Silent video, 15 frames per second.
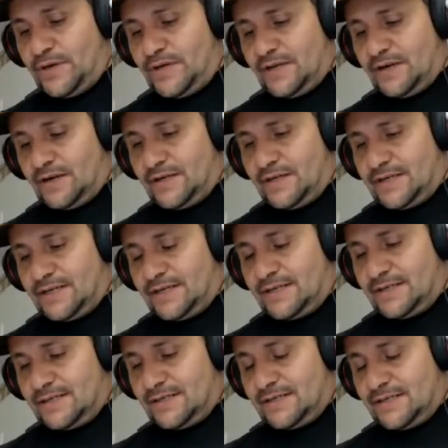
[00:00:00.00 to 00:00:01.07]
it on
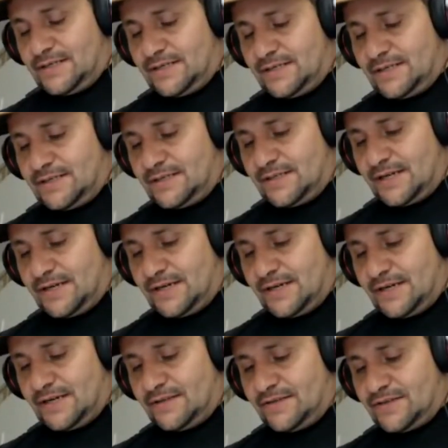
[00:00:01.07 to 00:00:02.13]
that
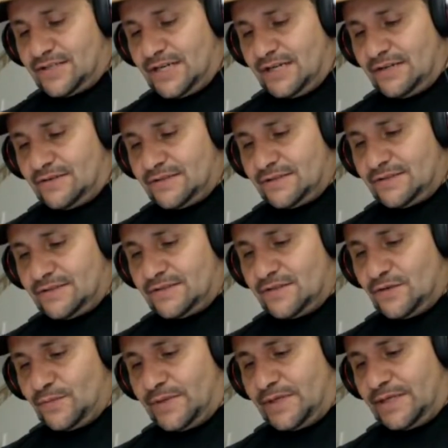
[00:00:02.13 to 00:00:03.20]
other channel, so there's
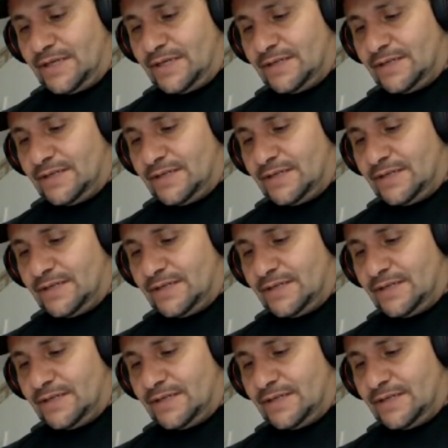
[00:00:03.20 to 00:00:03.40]
nobody.